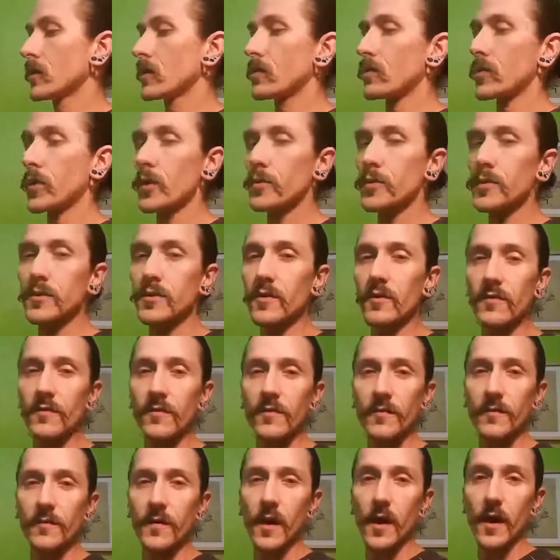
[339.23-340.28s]
purpose
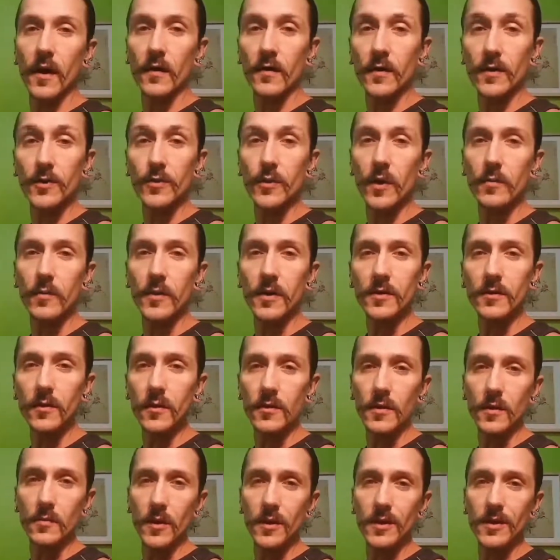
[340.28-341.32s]
of this treatment is not
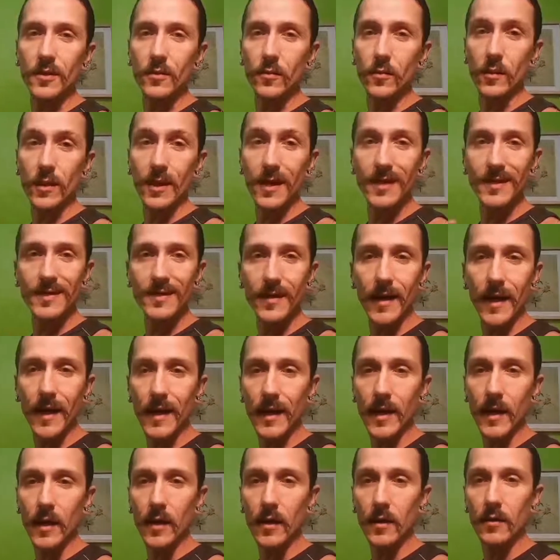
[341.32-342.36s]
so much to release
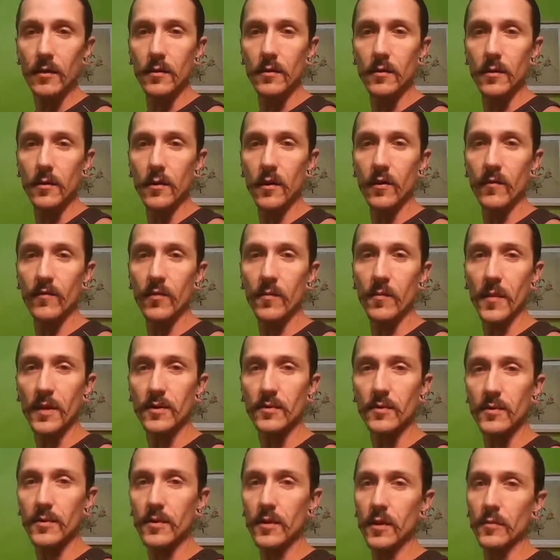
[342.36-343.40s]
any of the
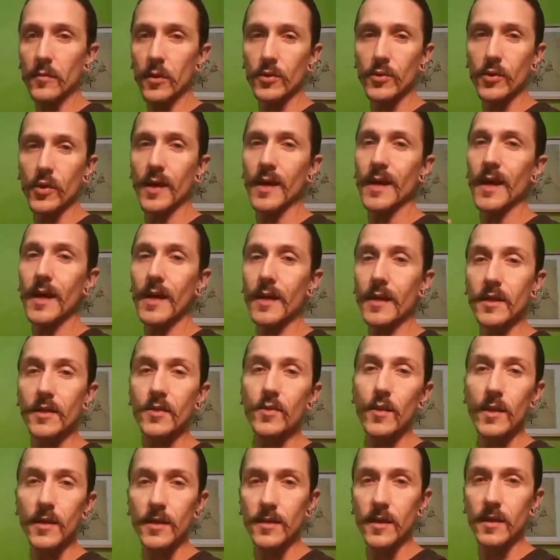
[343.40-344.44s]
muscles, so I'm not trying to get any
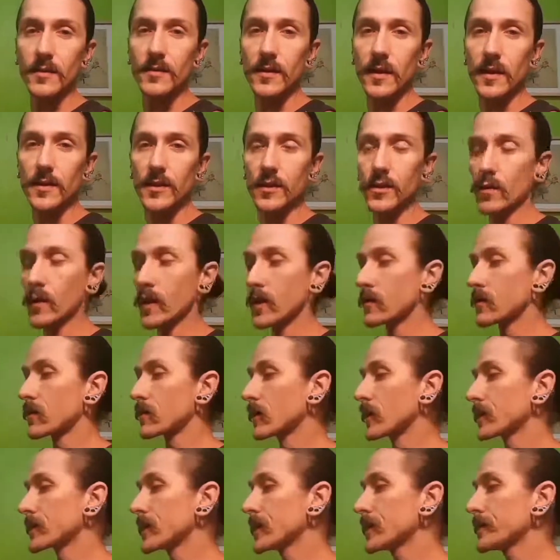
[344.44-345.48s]
twitch sensation or anything
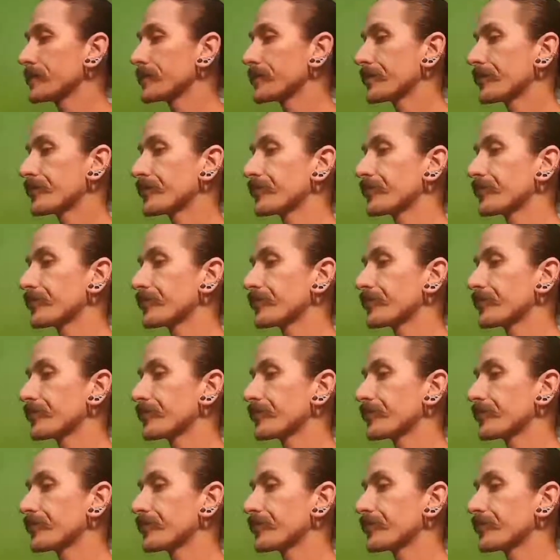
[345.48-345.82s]
like that.